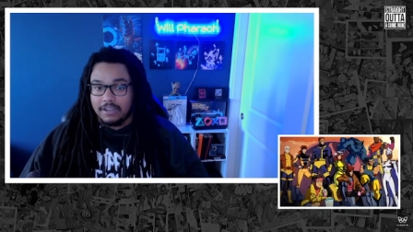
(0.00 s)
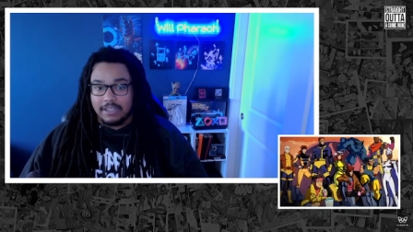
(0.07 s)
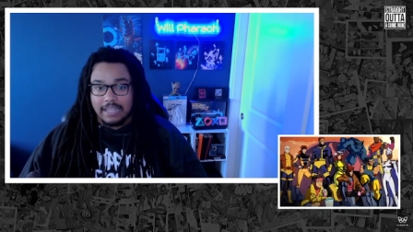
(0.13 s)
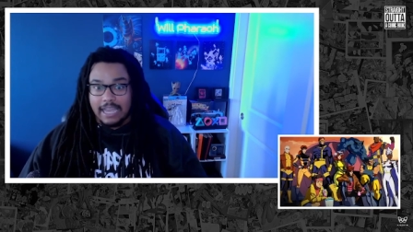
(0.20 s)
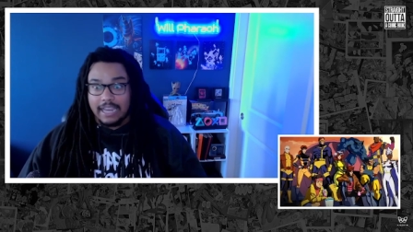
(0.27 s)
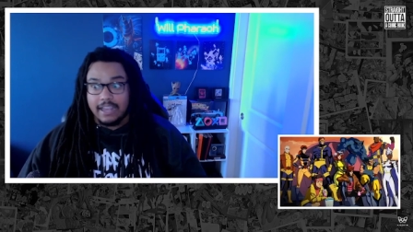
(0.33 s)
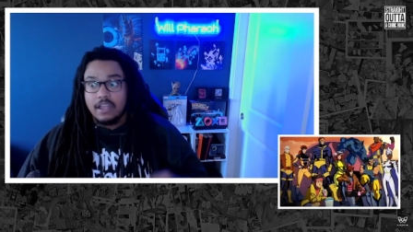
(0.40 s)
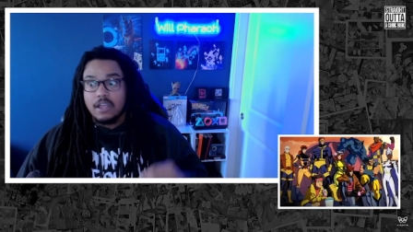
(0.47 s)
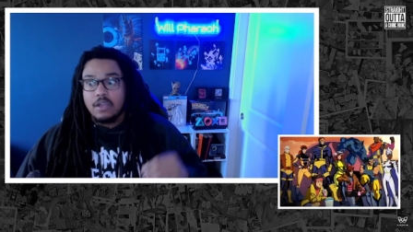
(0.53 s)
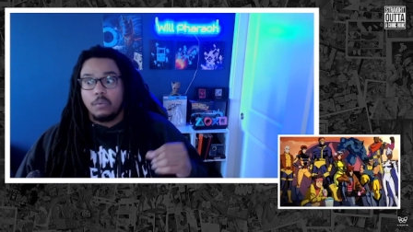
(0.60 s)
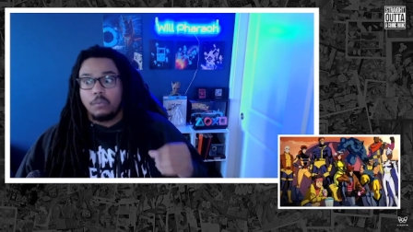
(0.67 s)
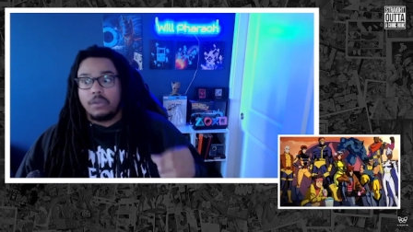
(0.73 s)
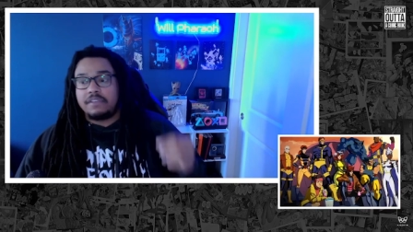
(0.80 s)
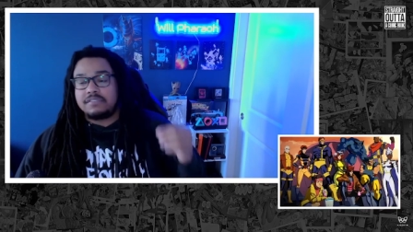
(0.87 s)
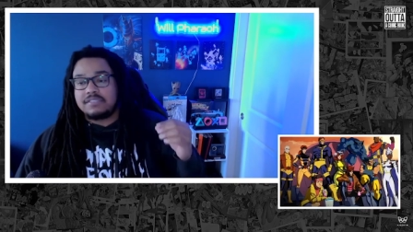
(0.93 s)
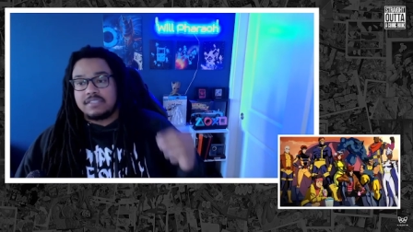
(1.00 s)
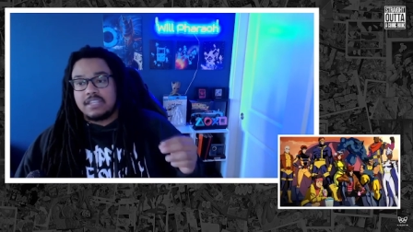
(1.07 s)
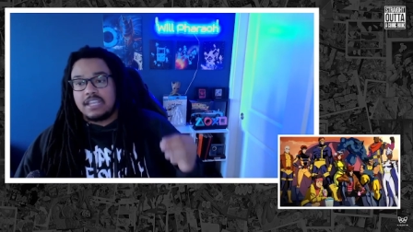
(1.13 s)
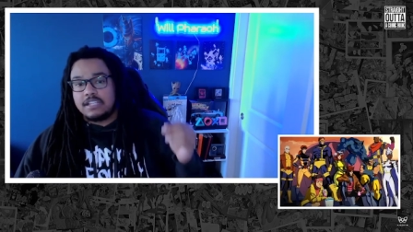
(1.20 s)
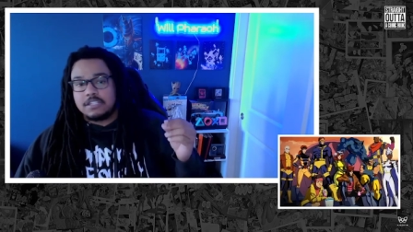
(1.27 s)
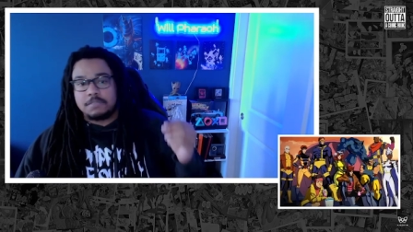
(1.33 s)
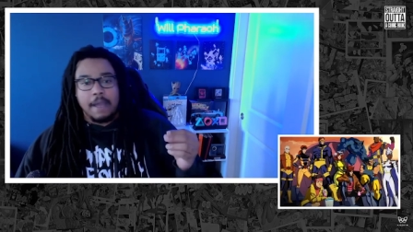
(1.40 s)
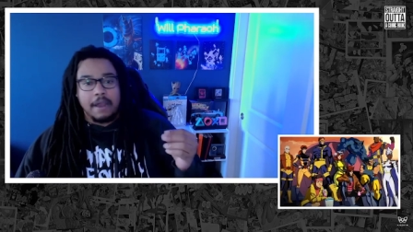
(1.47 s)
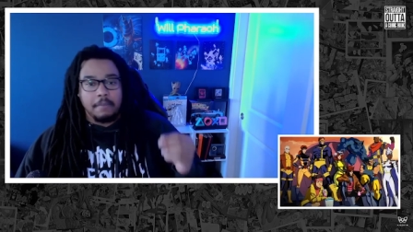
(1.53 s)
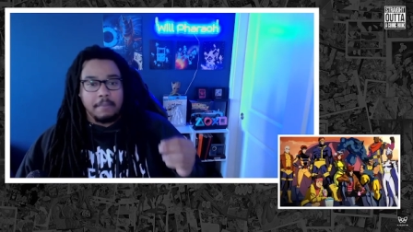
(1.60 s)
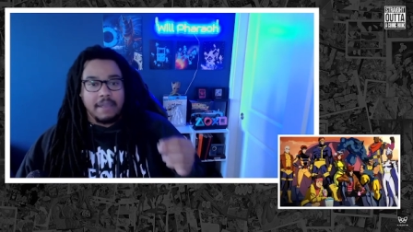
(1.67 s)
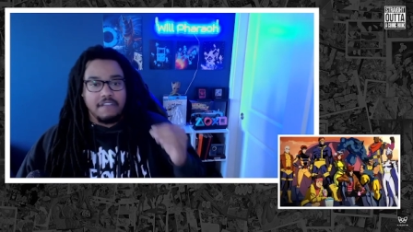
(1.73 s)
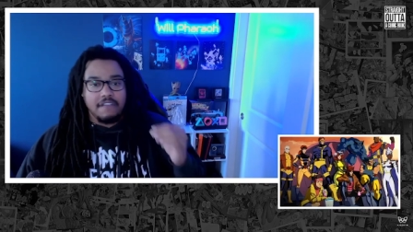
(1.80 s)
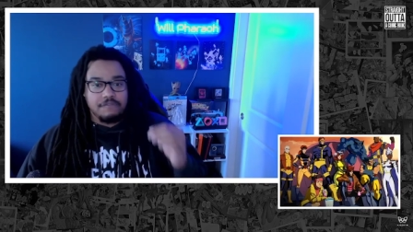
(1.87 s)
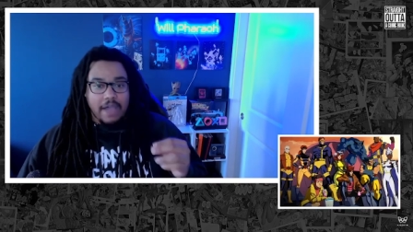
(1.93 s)
Like, we've seen
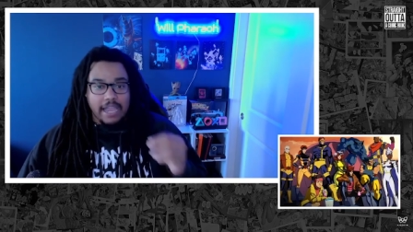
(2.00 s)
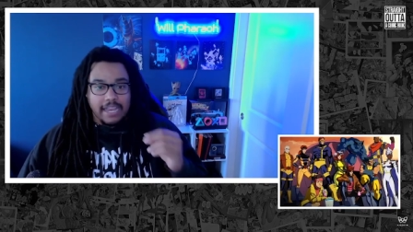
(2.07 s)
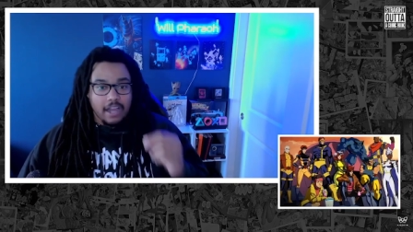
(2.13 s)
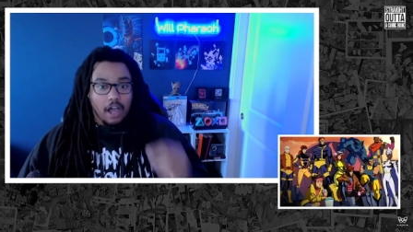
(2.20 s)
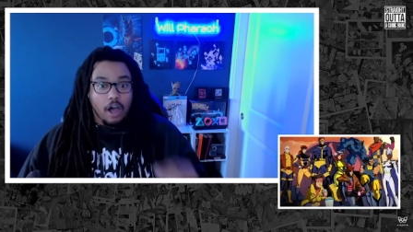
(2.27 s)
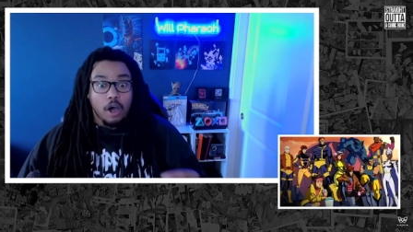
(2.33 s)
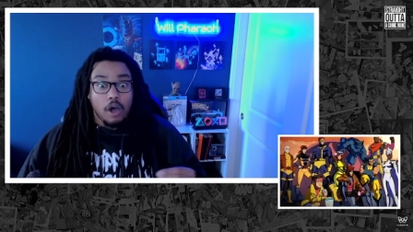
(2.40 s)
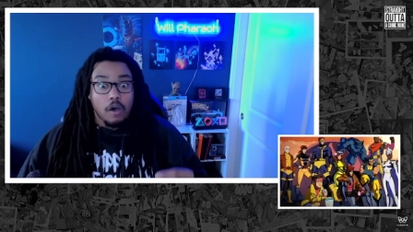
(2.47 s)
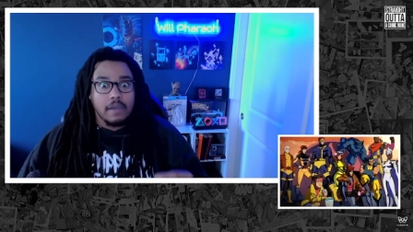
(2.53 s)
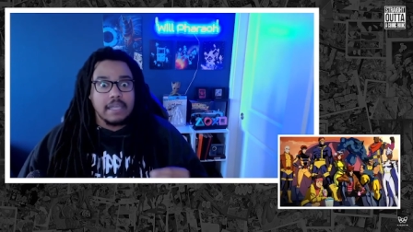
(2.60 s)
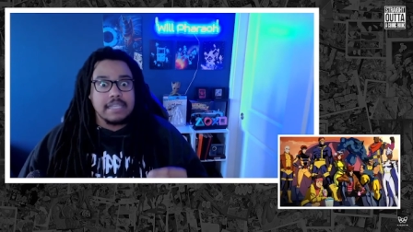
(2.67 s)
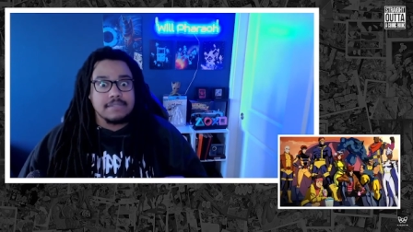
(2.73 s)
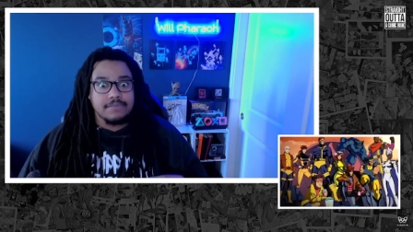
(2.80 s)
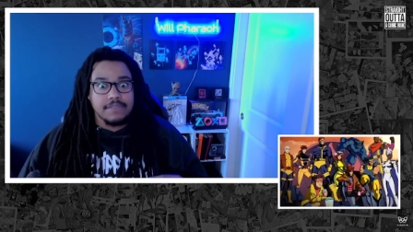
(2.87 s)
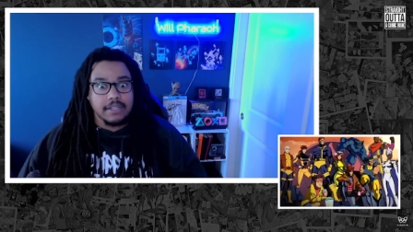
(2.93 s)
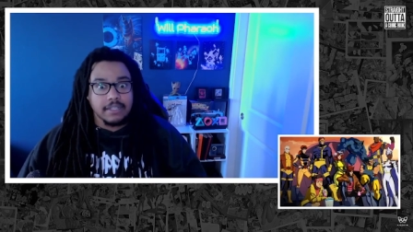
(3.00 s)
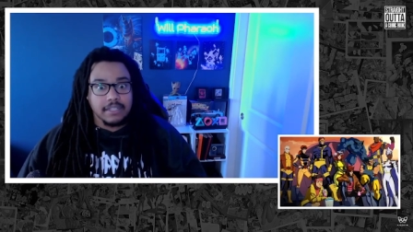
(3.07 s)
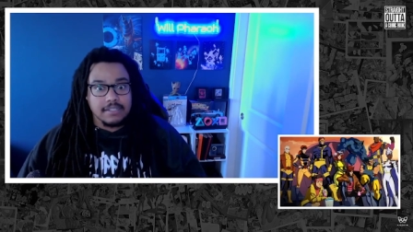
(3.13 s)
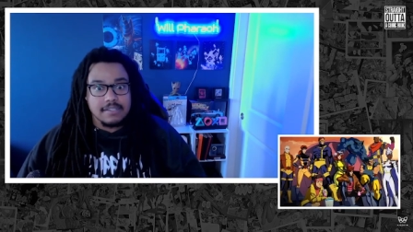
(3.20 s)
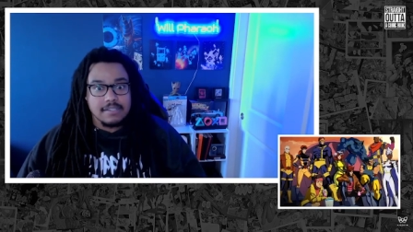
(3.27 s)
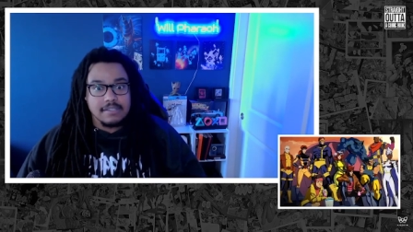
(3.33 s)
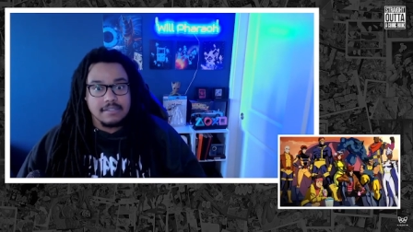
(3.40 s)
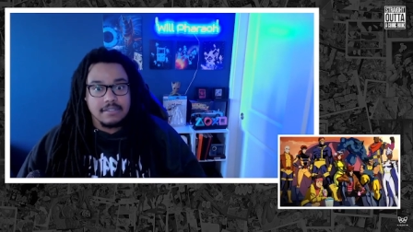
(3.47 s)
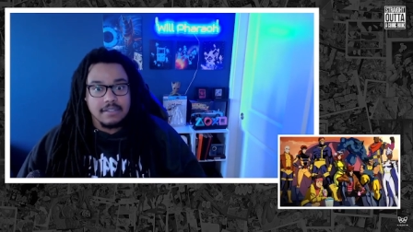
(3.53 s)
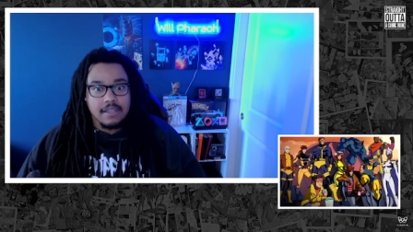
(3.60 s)
Spider-Man fight all his villains.